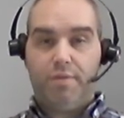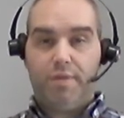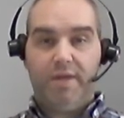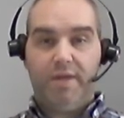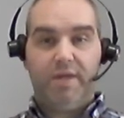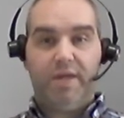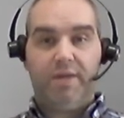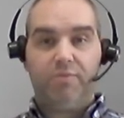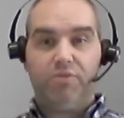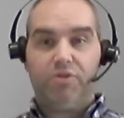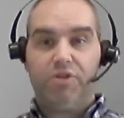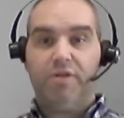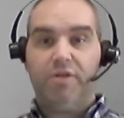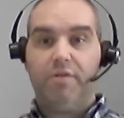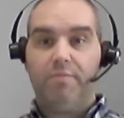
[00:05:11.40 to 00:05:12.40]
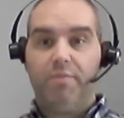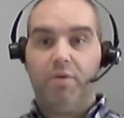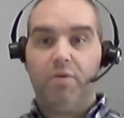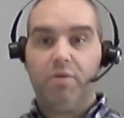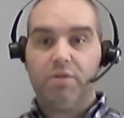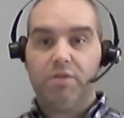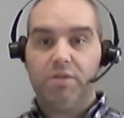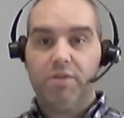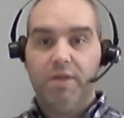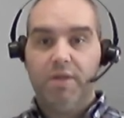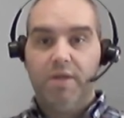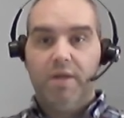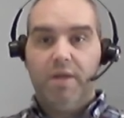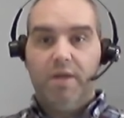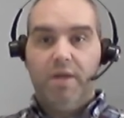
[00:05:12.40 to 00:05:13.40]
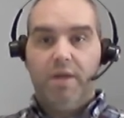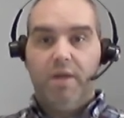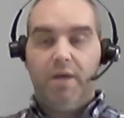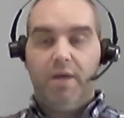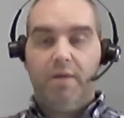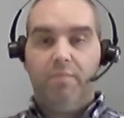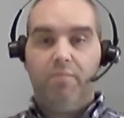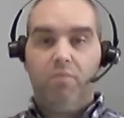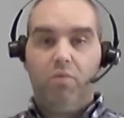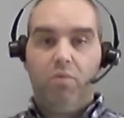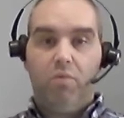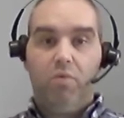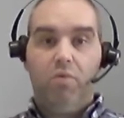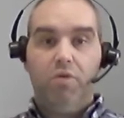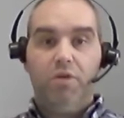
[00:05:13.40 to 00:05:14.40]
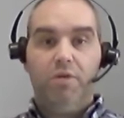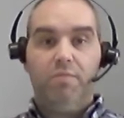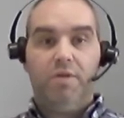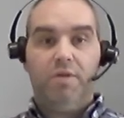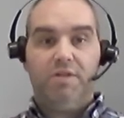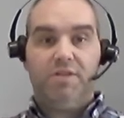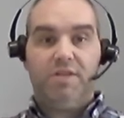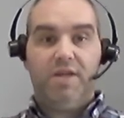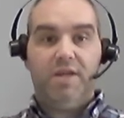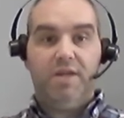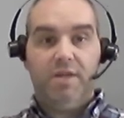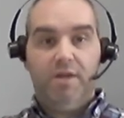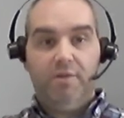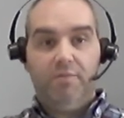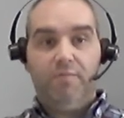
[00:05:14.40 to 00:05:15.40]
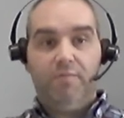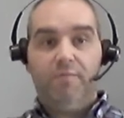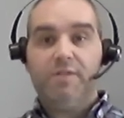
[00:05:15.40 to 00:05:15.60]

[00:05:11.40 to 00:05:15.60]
think outside of the box. Or you might say, you know,